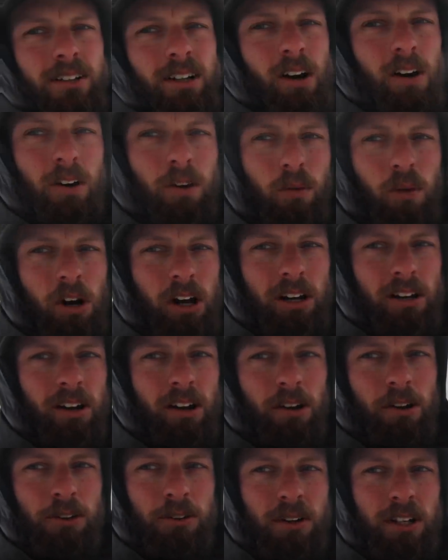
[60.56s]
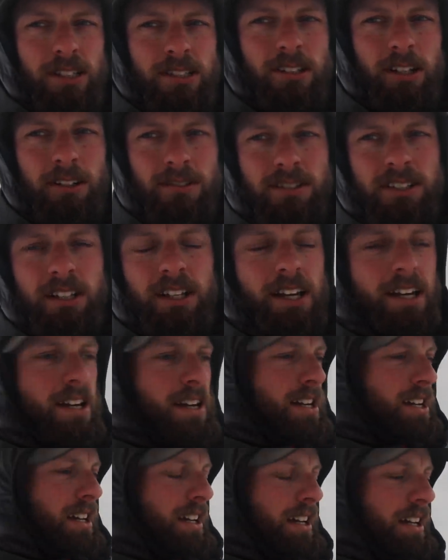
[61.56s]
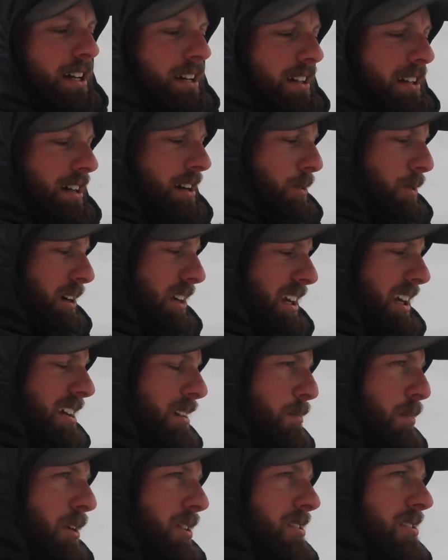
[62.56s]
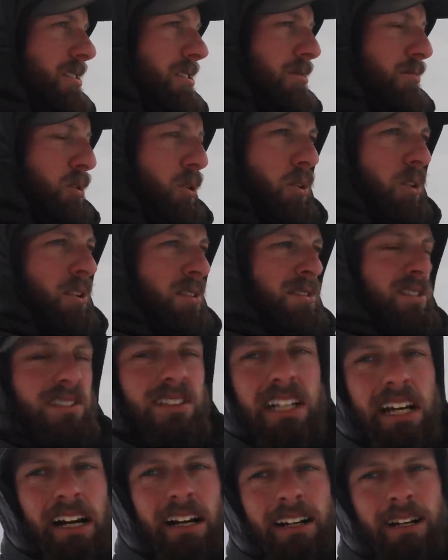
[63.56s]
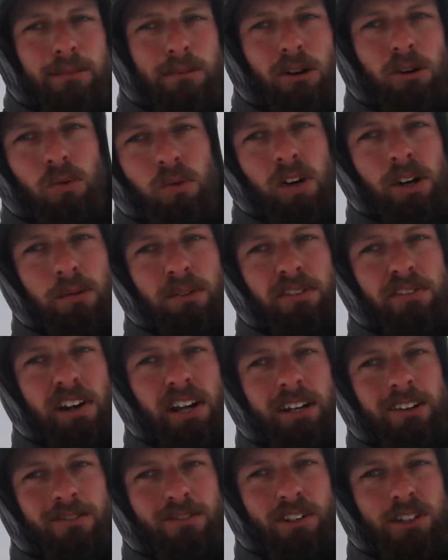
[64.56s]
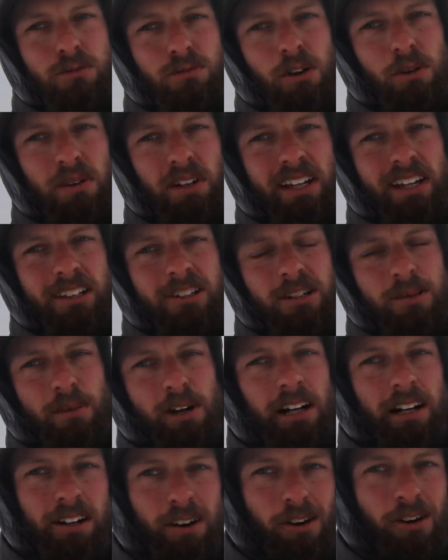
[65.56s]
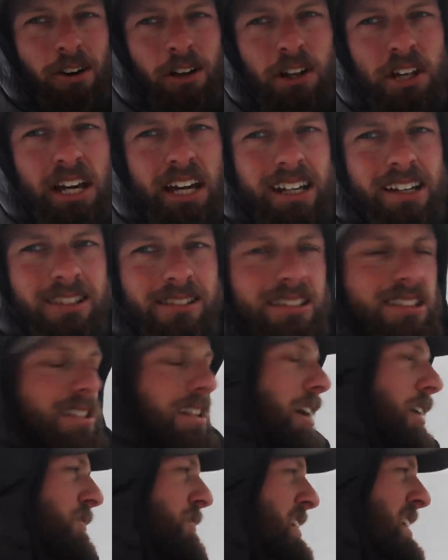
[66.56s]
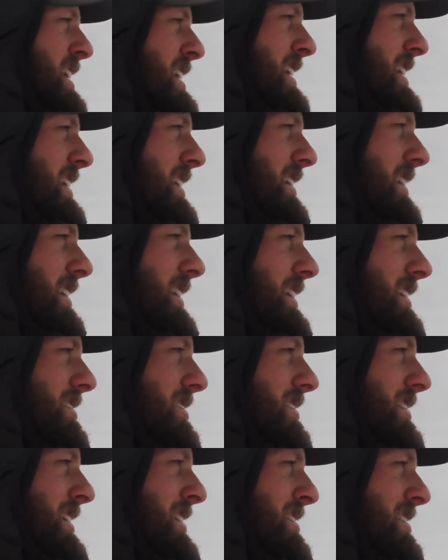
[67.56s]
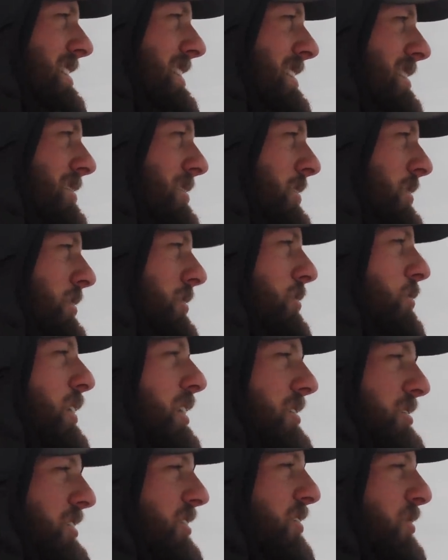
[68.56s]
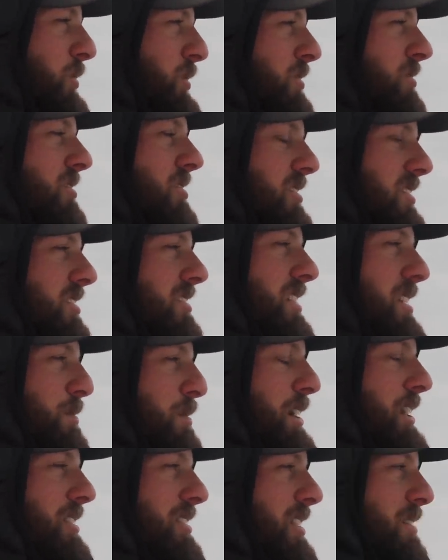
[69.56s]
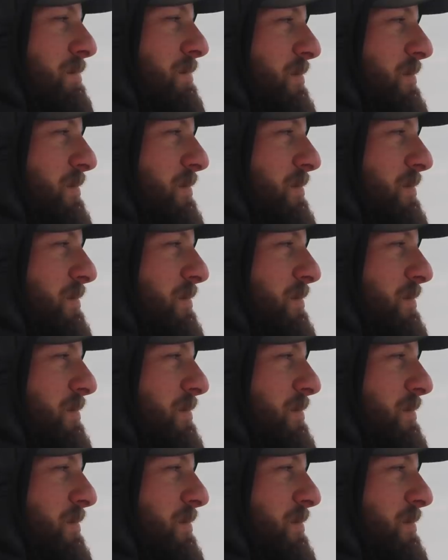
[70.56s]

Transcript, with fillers: ton of water all to ourselves today. And uh, we're gonna get to punching some holes, talking about where we're finding fish, what we're catching them on, and all that good stuff. Uh, so yeah, stay tuned. You wanna drill the holes or, or is that my job?